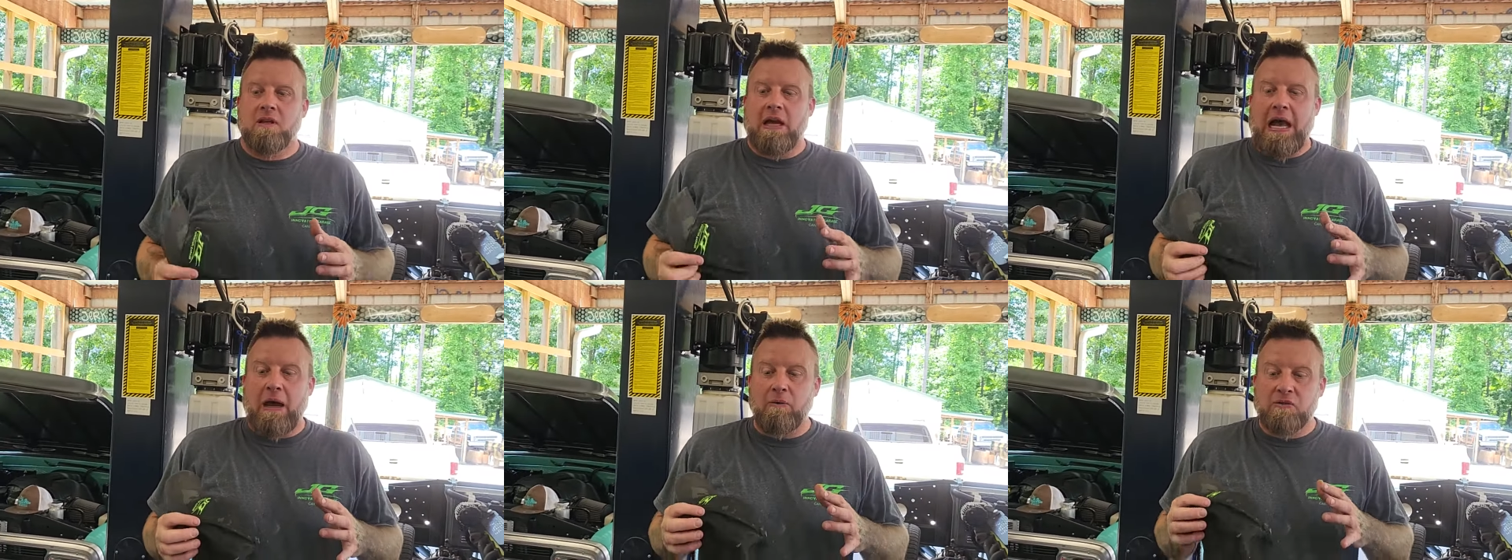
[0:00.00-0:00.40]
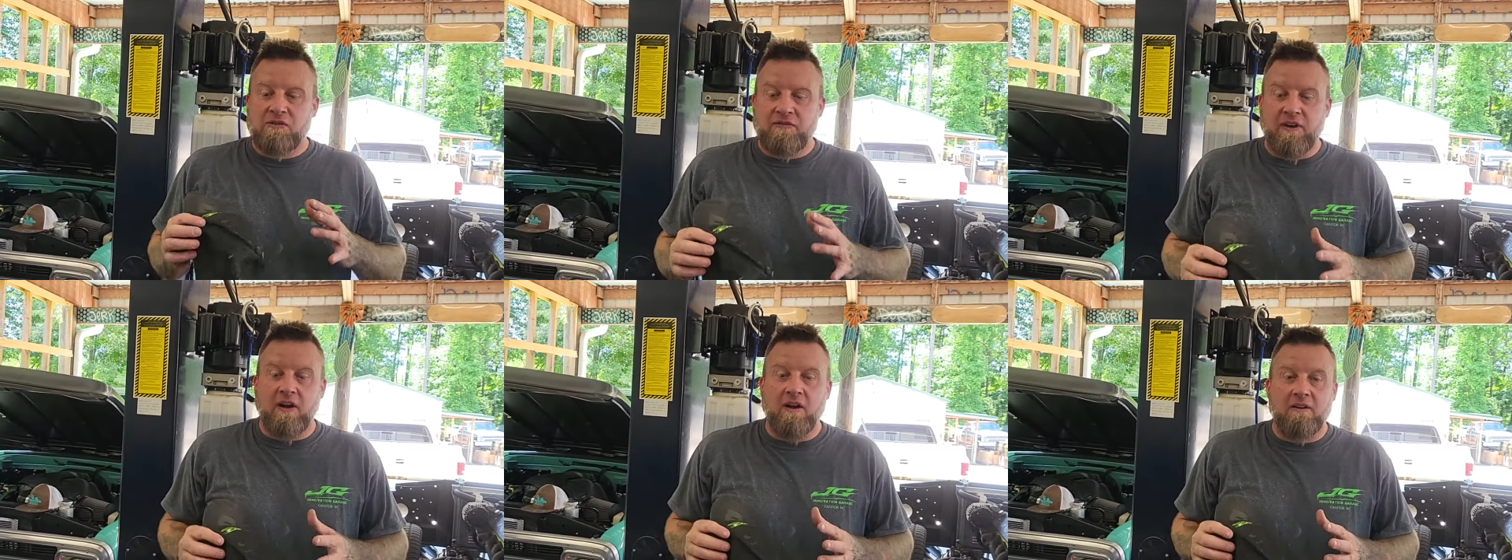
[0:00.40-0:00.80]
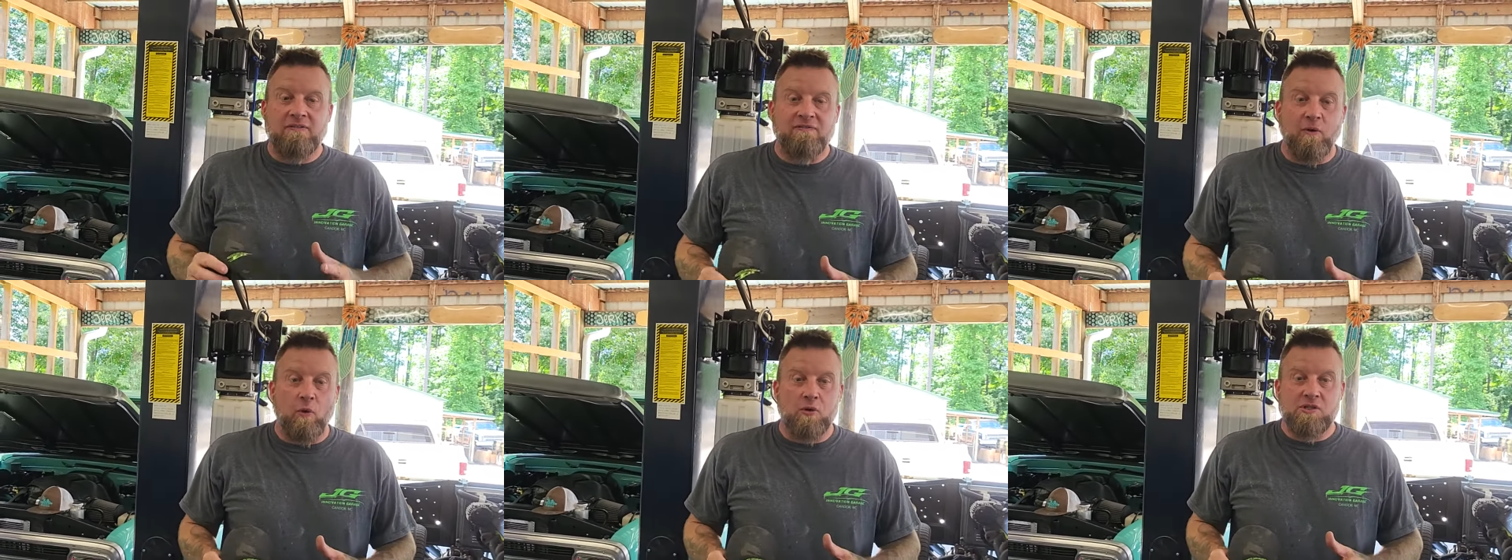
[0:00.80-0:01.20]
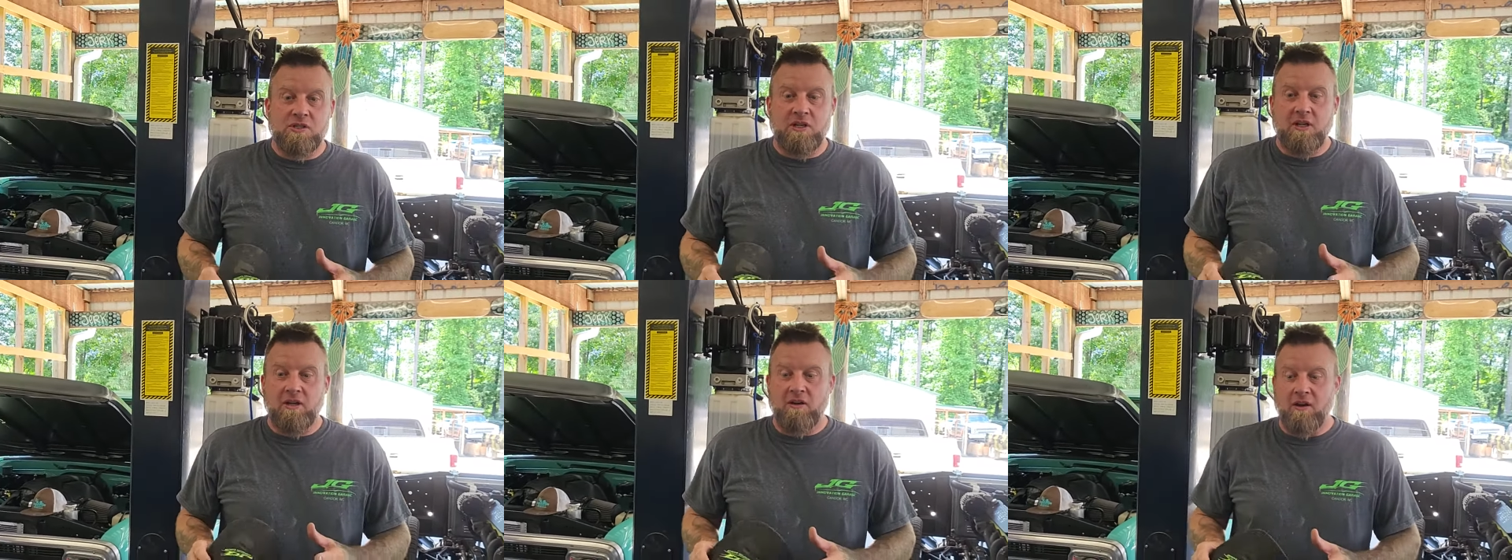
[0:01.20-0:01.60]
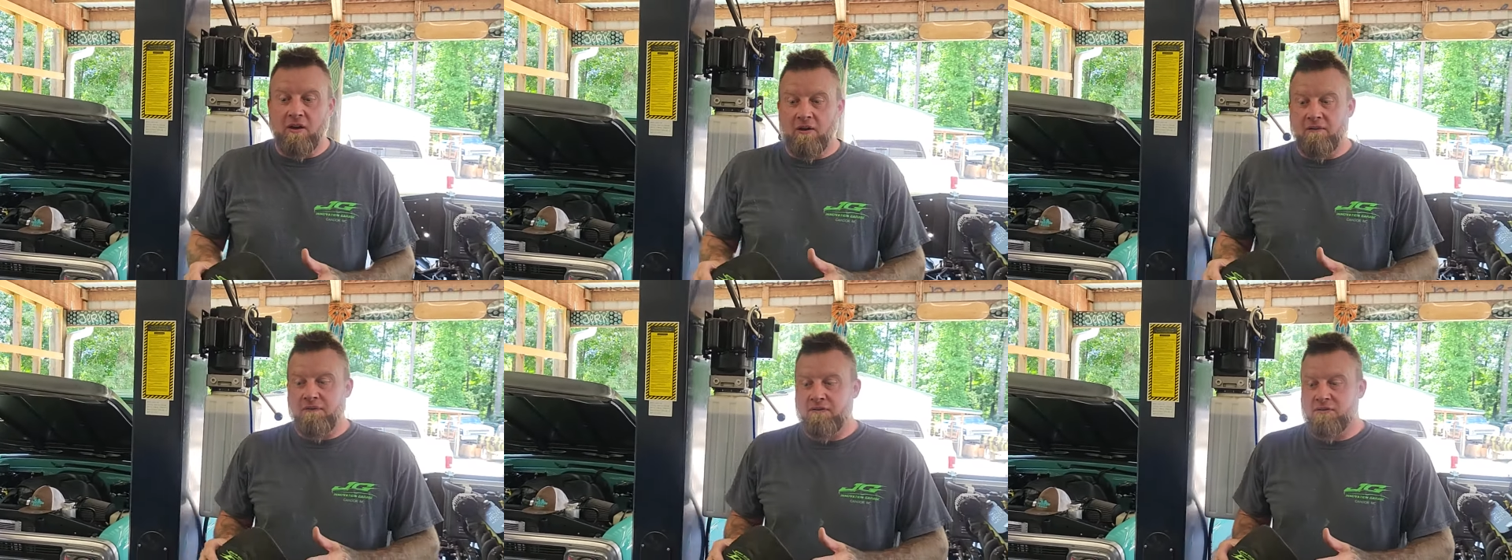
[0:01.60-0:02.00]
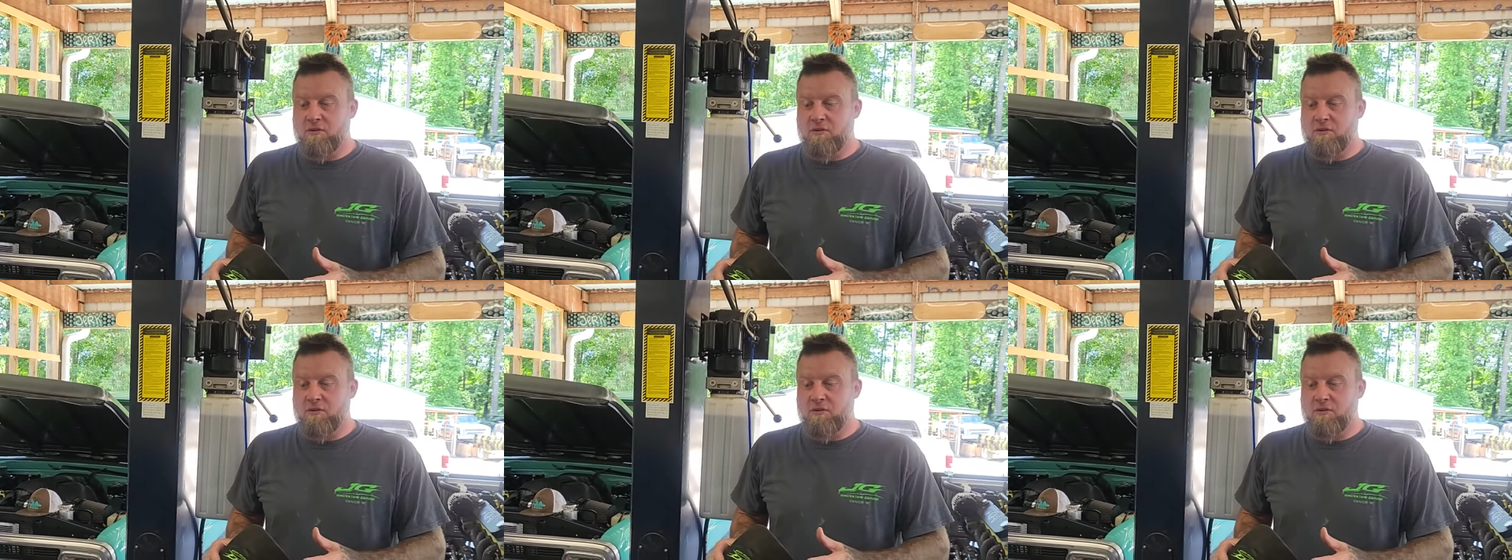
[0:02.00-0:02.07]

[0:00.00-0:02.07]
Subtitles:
I was very fortunate enough